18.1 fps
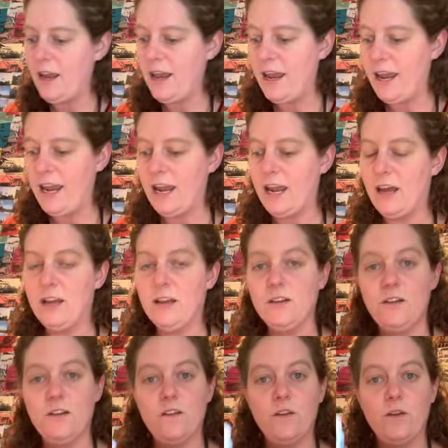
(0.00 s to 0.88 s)

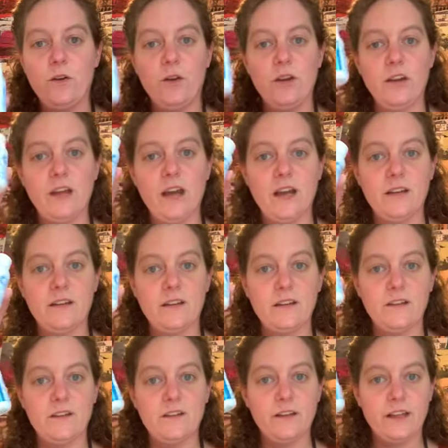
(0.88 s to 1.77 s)
and so you got
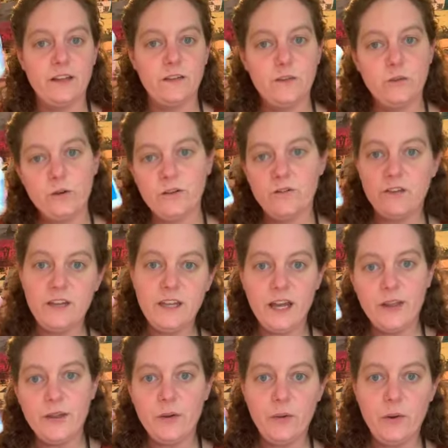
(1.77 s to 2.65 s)
this like sort of
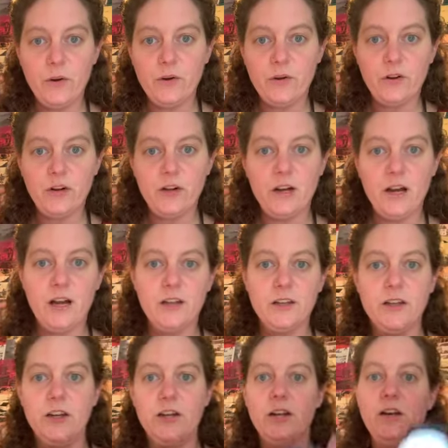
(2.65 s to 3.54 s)
yellow ochre
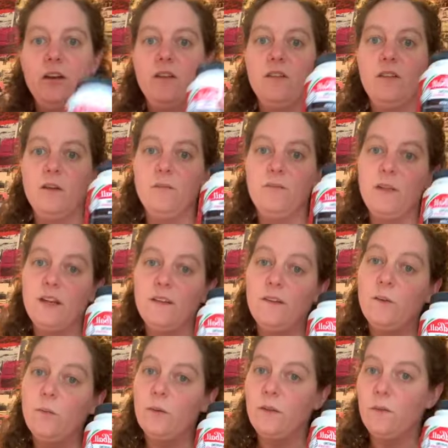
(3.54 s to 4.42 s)
color, then
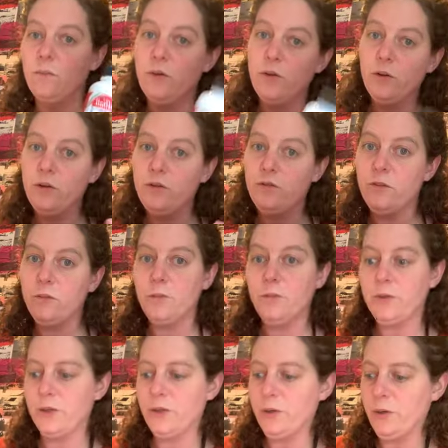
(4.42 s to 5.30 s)
mixes with a beautiful
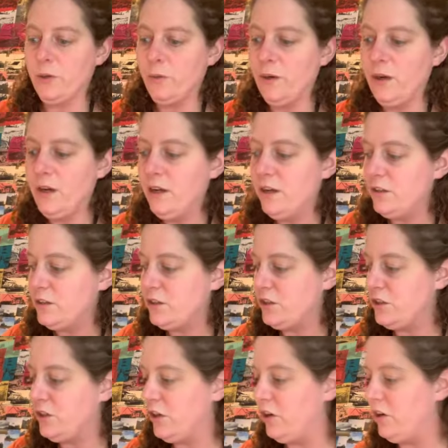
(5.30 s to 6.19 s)
blue to
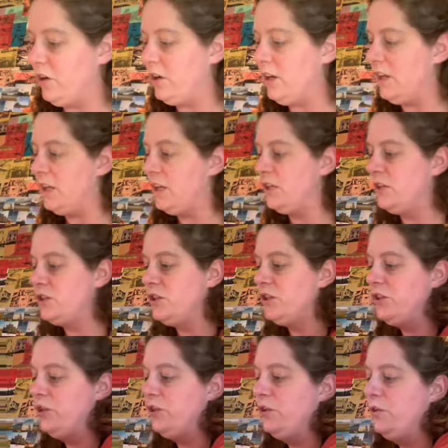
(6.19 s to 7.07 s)
turn
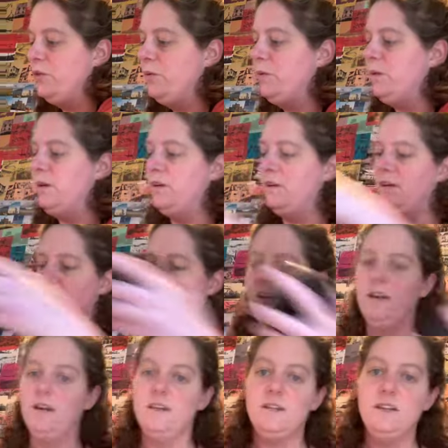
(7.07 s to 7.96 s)
into
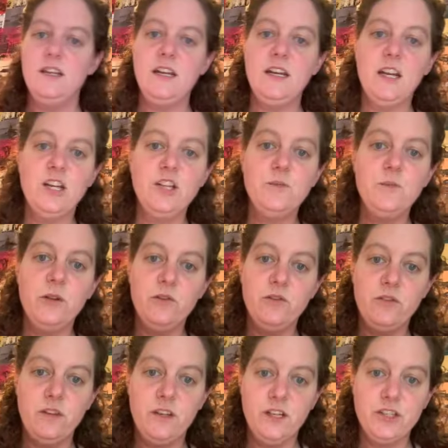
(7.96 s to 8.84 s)
Teenage
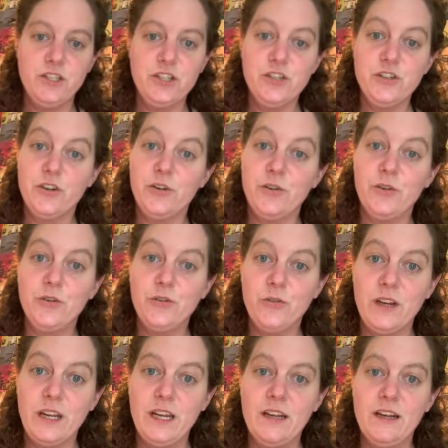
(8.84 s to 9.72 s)
Mutant Ninja Turtle
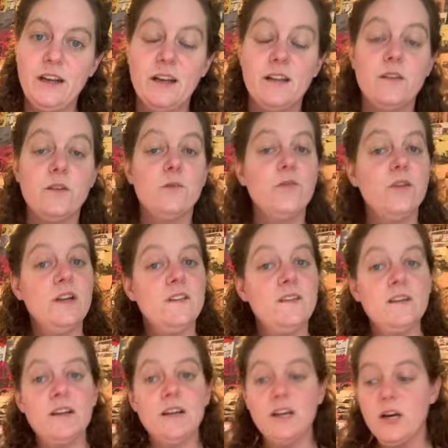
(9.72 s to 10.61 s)
green. The
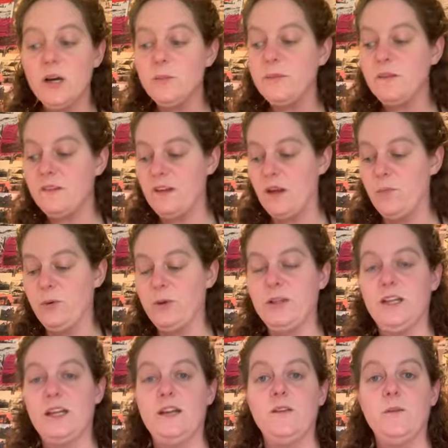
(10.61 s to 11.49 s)
reason it comes
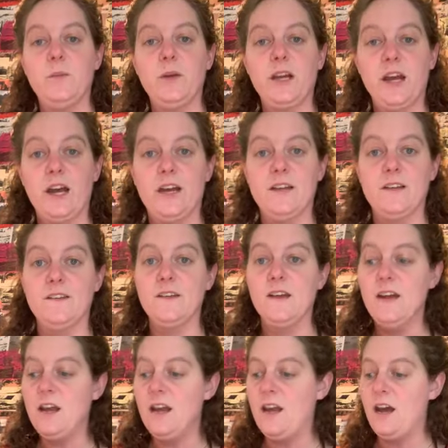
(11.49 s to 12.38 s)
separately is because
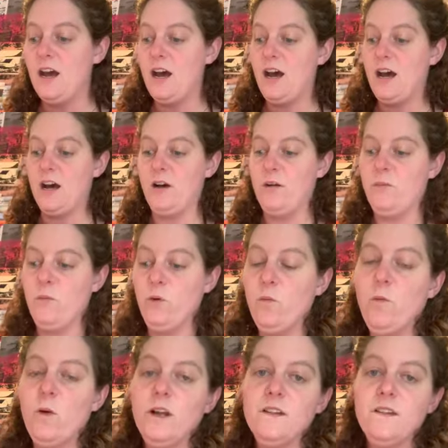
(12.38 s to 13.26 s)
um,
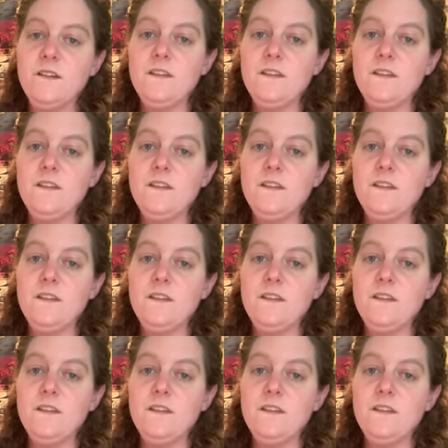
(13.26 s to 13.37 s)
once